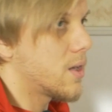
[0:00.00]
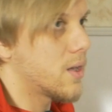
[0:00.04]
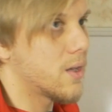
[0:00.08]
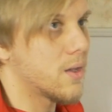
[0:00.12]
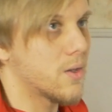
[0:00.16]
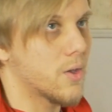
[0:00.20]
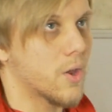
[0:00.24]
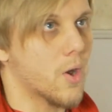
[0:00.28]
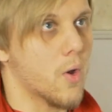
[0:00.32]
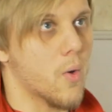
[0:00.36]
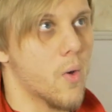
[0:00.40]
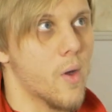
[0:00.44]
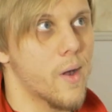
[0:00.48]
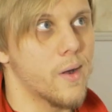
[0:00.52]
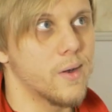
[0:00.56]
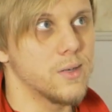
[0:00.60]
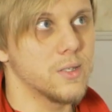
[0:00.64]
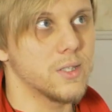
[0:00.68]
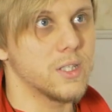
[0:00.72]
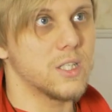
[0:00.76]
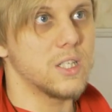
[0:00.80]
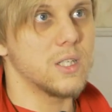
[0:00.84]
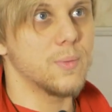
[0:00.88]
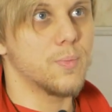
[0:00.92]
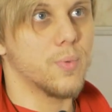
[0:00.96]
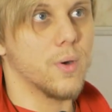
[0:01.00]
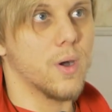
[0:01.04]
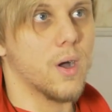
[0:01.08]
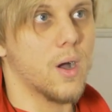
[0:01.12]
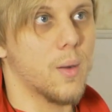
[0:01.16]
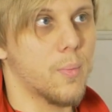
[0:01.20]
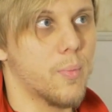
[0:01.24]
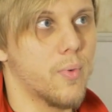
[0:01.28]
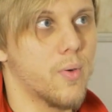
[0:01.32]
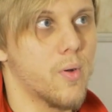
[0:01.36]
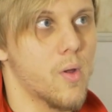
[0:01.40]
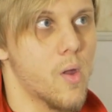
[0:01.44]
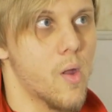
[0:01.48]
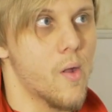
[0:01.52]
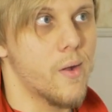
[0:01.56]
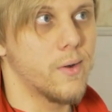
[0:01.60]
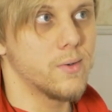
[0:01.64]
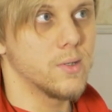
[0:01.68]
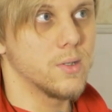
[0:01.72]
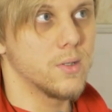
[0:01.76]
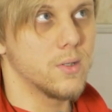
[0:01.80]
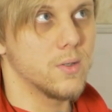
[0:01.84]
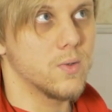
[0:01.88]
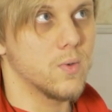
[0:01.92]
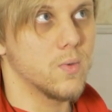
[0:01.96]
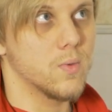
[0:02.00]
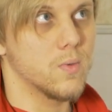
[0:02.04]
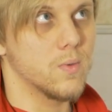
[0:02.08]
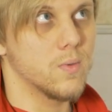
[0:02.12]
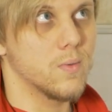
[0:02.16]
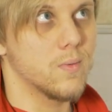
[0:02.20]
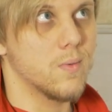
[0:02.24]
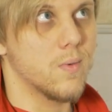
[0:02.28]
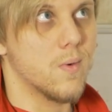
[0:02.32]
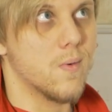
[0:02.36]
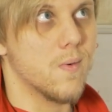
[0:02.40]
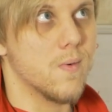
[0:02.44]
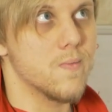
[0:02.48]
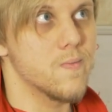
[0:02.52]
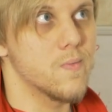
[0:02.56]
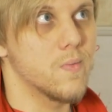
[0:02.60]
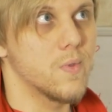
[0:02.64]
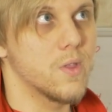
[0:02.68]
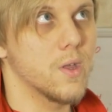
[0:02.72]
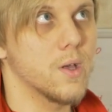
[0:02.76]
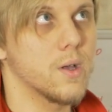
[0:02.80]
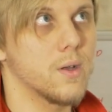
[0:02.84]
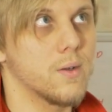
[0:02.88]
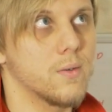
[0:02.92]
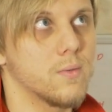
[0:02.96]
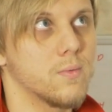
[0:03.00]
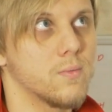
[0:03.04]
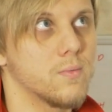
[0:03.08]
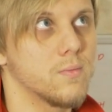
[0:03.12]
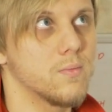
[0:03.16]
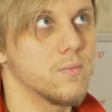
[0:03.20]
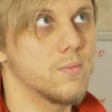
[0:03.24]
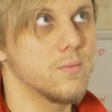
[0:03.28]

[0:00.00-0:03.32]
they, keep up the